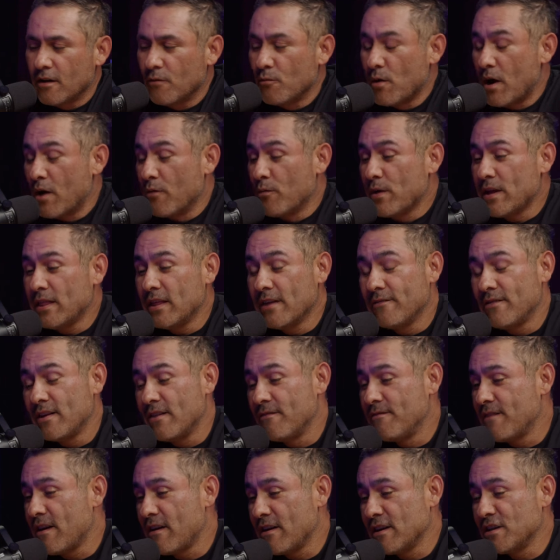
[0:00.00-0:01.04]
Well, we live in a
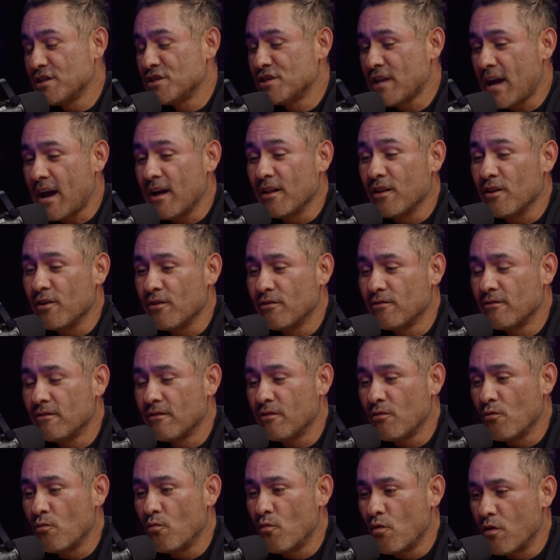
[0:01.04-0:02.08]
very shallow
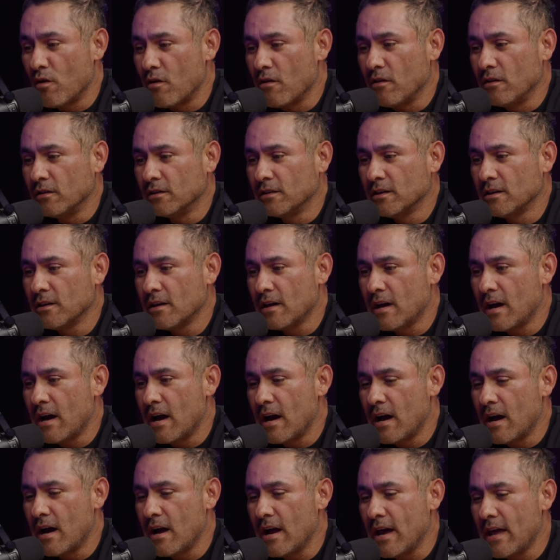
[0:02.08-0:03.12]
world,
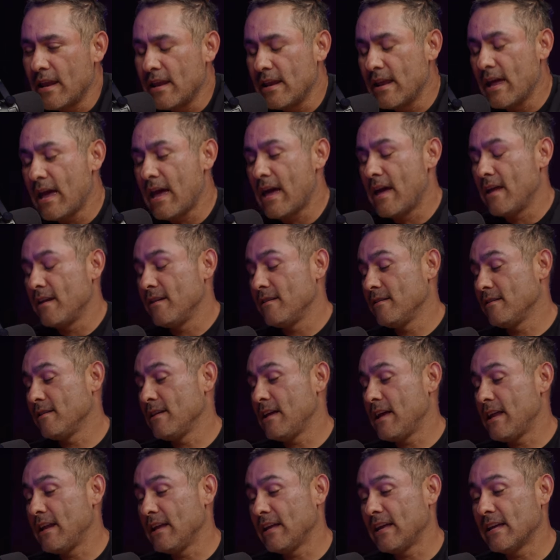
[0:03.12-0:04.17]
and
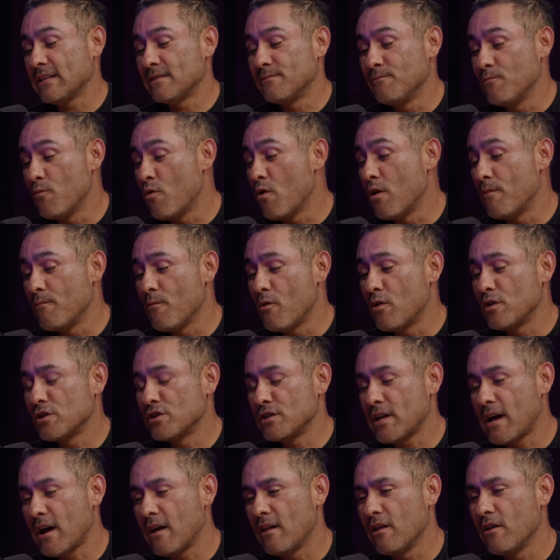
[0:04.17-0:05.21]
it gets more and more
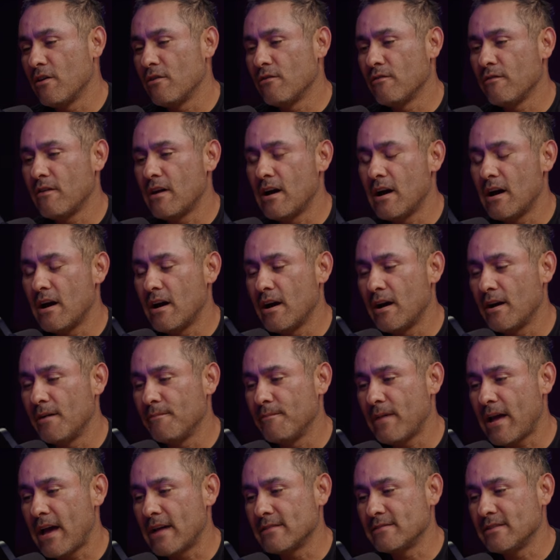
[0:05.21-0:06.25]
shallow
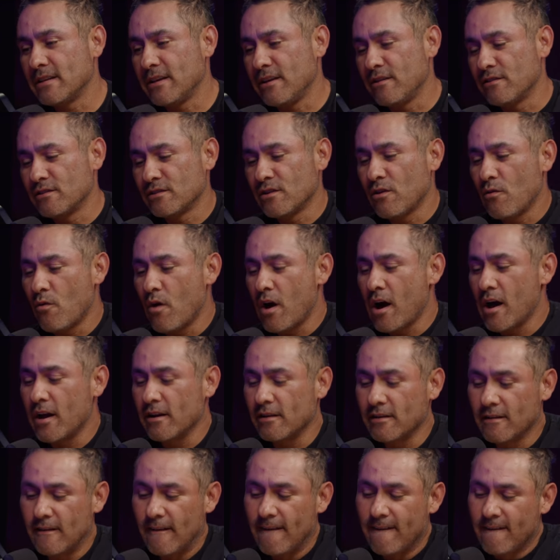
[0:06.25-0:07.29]
as the years go on.
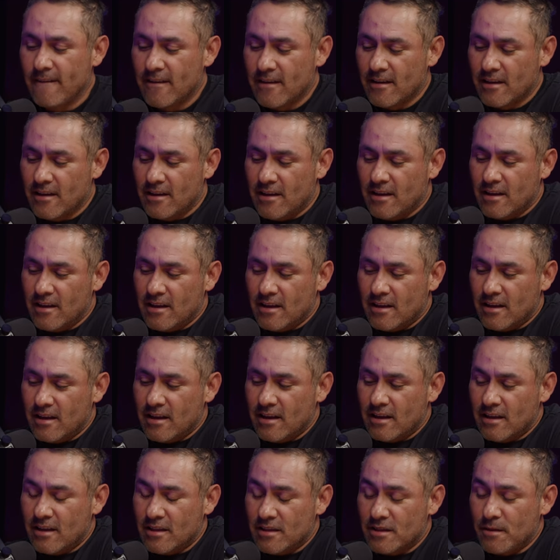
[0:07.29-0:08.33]

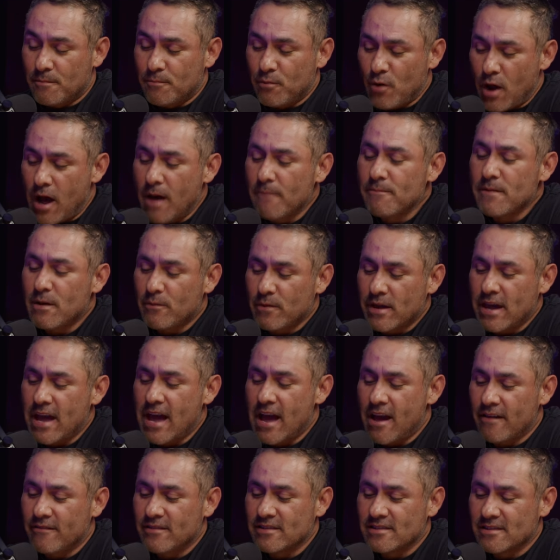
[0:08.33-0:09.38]
The problem that we
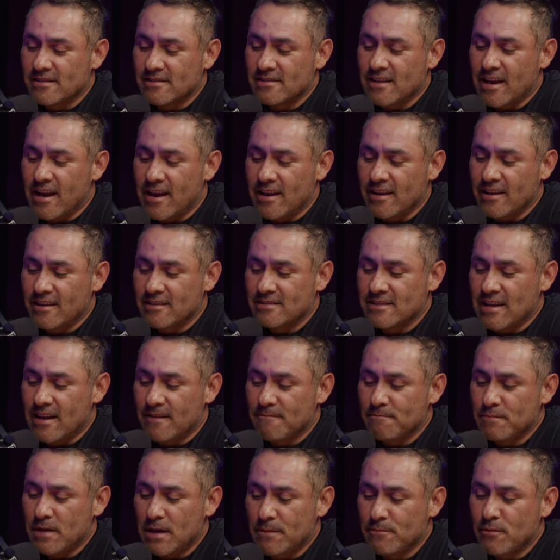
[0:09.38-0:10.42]
have in society is
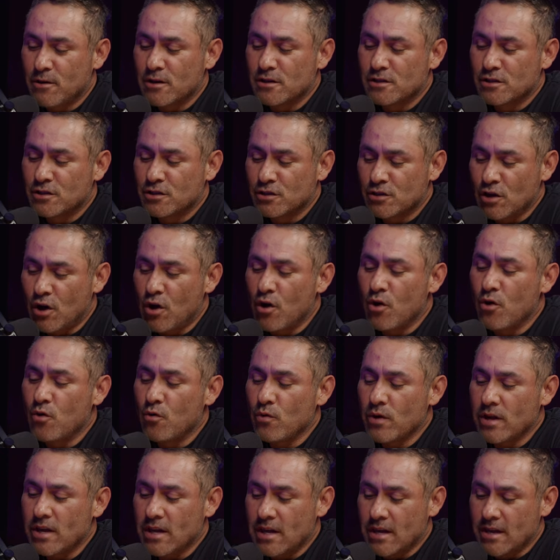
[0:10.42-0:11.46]
that people are so
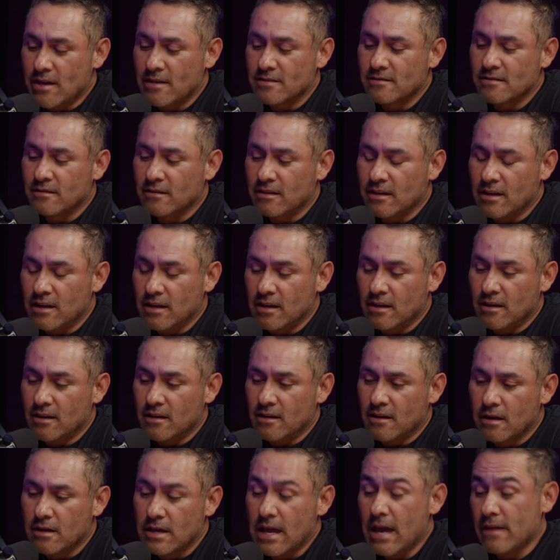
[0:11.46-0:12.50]
easily,
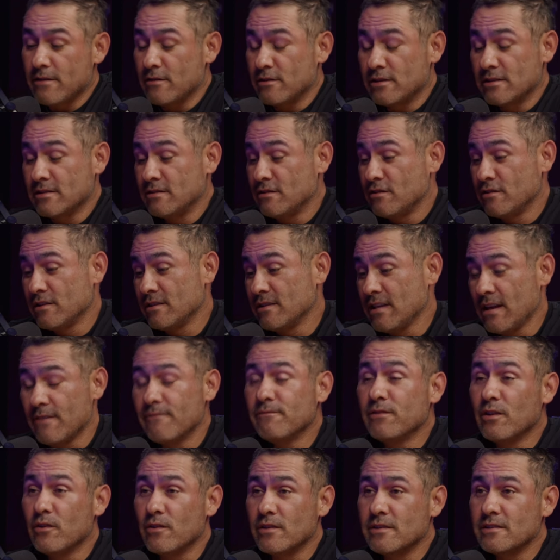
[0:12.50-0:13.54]
yeah, they're just
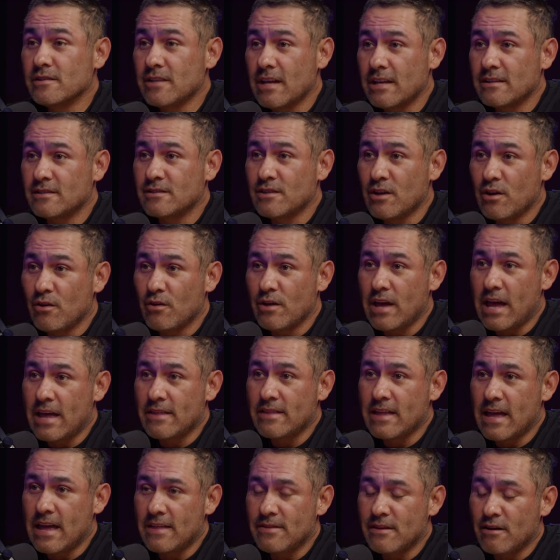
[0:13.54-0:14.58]
influenced, and so
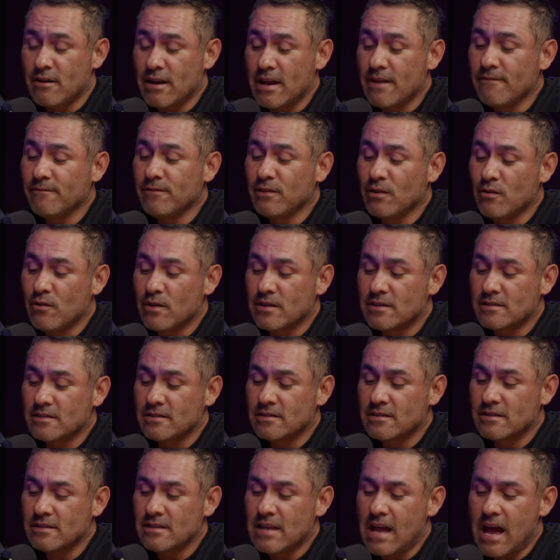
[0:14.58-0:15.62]
and they're influenced
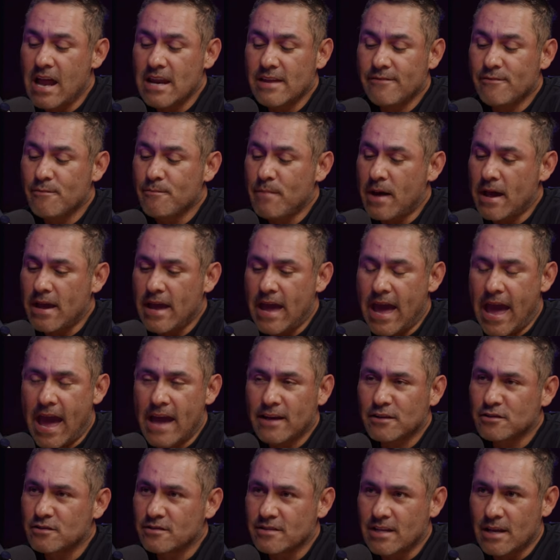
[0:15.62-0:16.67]
not even by
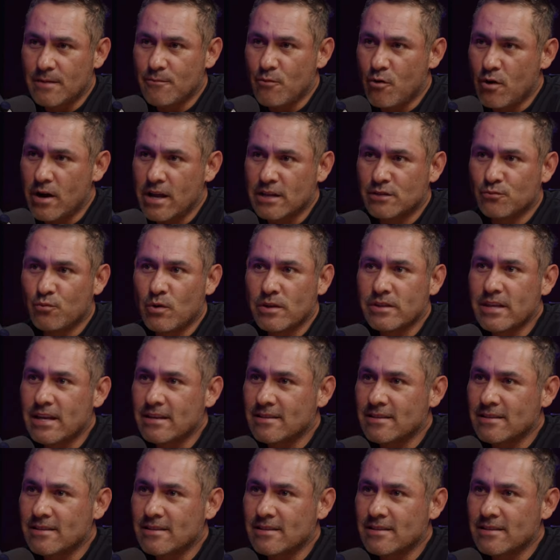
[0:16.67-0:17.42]
actions anymore. It's what they